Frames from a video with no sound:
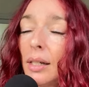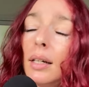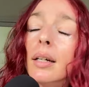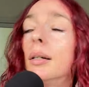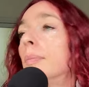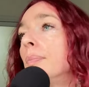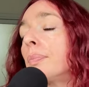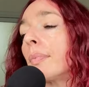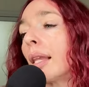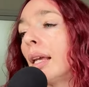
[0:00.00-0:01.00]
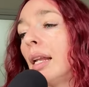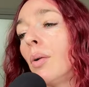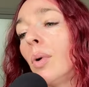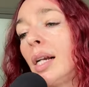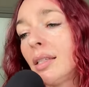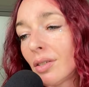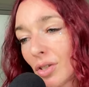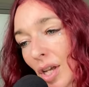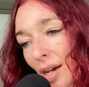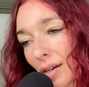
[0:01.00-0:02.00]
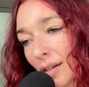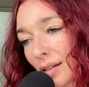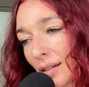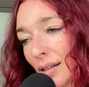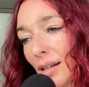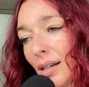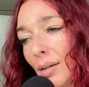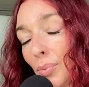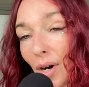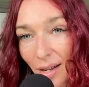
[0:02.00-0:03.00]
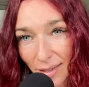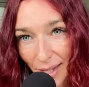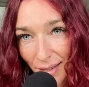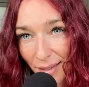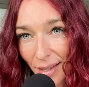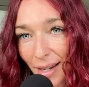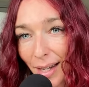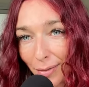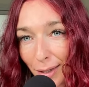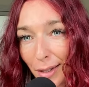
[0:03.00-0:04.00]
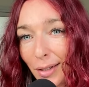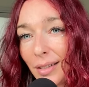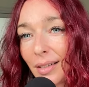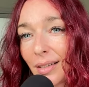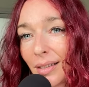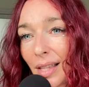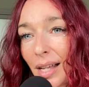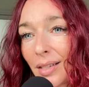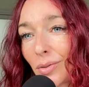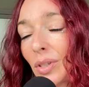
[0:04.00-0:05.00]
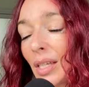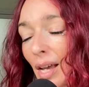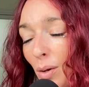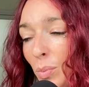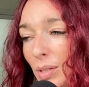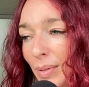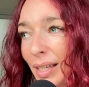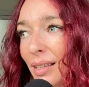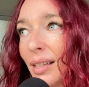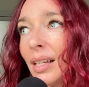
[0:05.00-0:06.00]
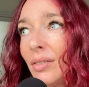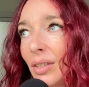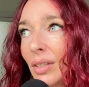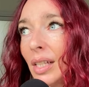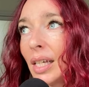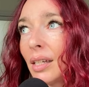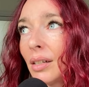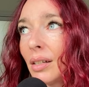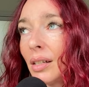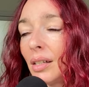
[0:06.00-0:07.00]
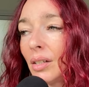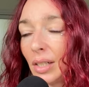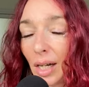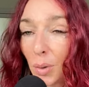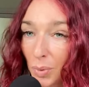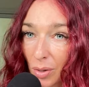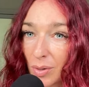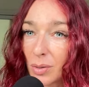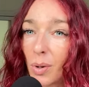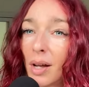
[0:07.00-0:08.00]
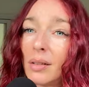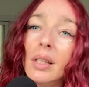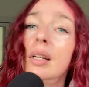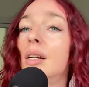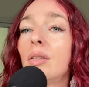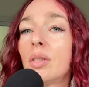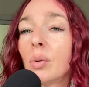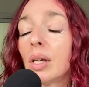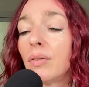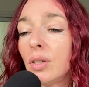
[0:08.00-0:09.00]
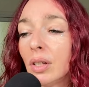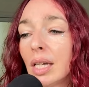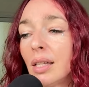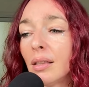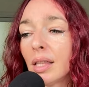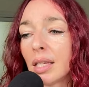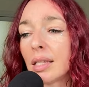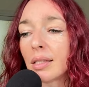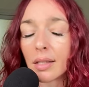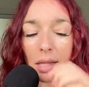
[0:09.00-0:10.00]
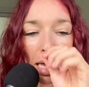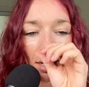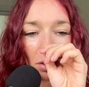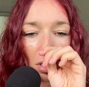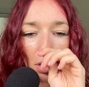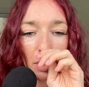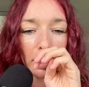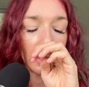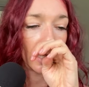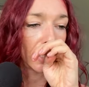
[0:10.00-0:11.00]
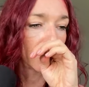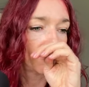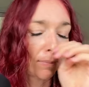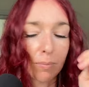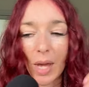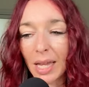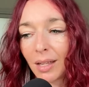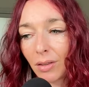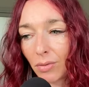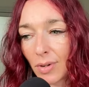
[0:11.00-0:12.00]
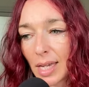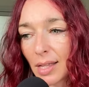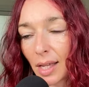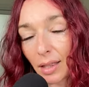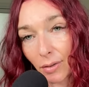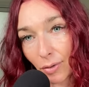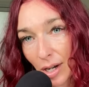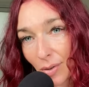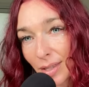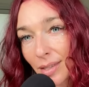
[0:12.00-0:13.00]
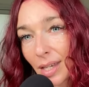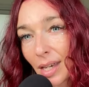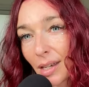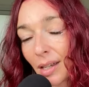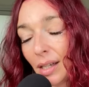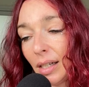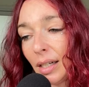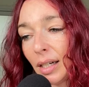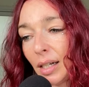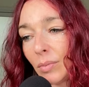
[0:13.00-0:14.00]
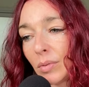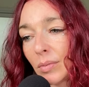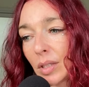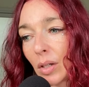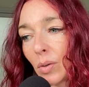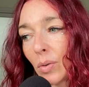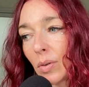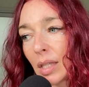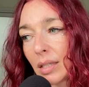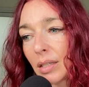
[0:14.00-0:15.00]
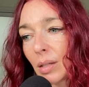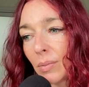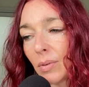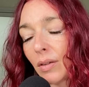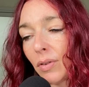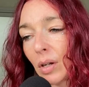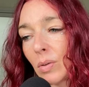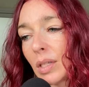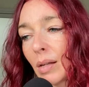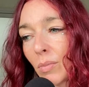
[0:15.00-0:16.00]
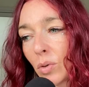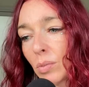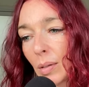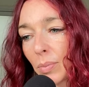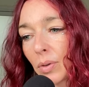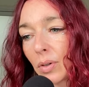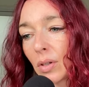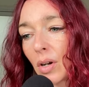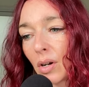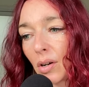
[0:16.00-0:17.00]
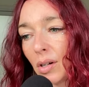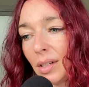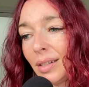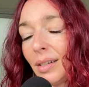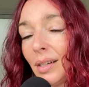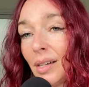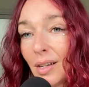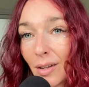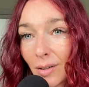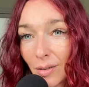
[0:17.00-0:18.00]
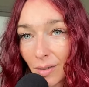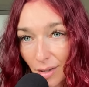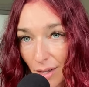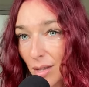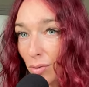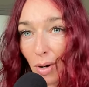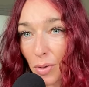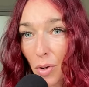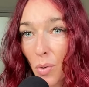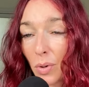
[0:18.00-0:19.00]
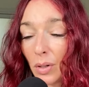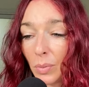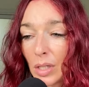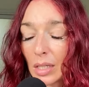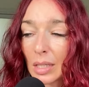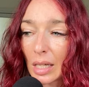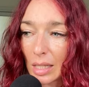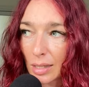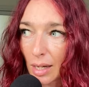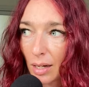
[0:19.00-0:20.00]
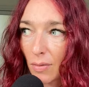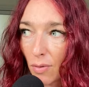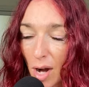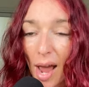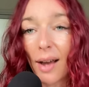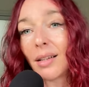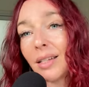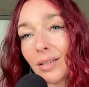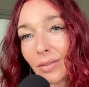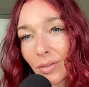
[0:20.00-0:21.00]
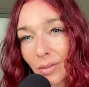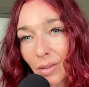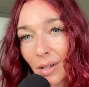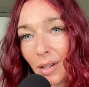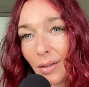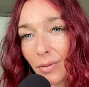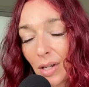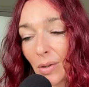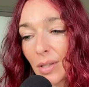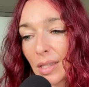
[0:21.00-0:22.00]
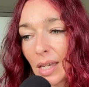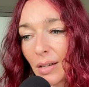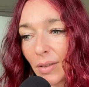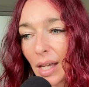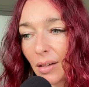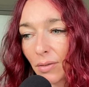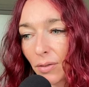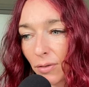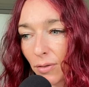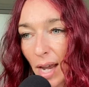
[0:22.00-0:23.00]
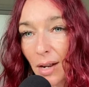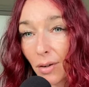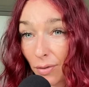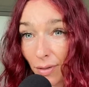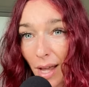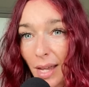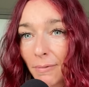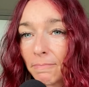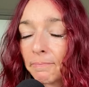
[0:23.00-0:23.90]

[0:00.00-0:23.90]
Um, and I wanted to share a process that I have learned that has really helped me that I feel like could help you as well. So if you're in this, they actually call it like beta 3, like the frequency. Um, so this is the the frequency that most people are on throughout the whole world, which is like this kind of reactive uh, frequency of like fight or flight.